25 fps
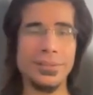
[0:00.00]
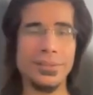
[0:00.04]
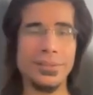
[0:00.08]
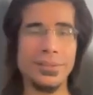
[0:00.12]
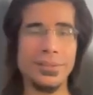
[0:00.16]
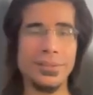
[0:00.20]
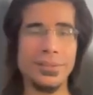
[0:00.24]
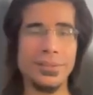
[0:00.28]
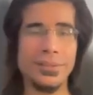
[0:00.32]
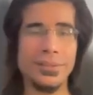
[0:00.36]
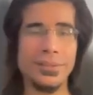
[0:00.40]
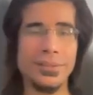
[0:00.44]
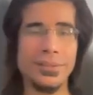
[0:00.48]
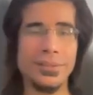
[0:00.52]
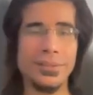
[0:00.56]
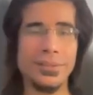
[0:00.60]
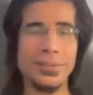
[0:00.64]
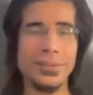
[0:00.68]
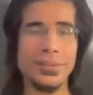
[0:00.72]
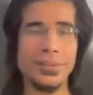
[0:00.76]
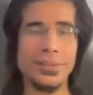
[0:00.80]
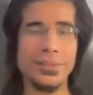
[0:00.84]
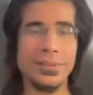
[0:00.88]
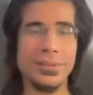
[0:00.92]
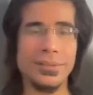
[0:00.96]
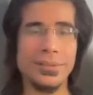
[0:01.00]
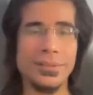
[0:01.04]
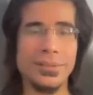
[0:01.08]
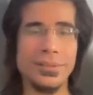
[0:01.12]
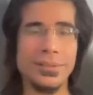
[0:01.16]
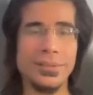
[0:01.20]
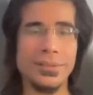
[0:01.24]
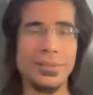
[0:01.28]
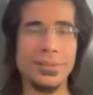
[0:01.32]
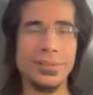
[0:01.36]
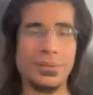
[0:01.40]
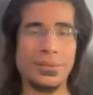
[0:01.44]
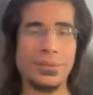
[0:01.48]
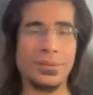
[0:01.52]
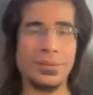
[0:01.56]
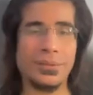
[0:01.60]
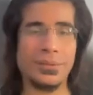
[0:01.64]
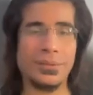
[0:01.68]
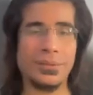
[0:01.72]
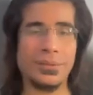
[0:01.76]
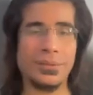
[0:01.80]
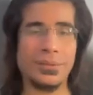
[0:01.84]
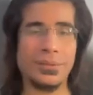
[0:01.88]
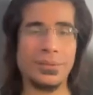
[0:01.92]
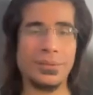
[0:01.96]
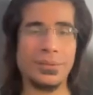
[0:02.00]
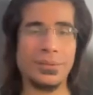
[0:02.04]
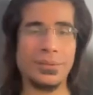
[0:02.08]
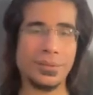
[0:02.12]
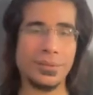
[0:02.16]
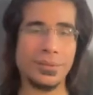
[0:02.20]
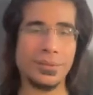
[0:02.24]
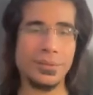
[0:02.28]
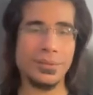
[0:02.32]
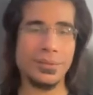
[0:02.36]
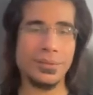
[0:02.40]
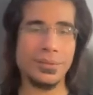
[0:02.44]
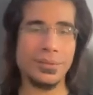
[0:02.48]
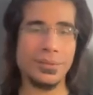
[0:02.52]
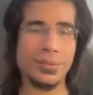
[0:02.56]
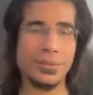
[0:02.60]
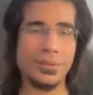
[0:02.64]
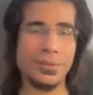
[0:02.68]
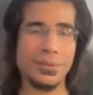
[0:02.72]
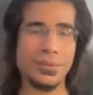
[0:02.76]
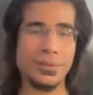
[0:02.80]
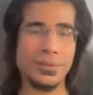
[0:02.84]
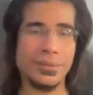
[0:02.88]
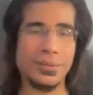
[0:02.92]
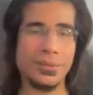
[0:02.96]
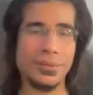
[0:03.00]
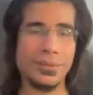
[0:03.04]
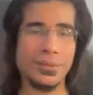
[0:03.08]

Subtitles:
No words are spoken by the person on screen.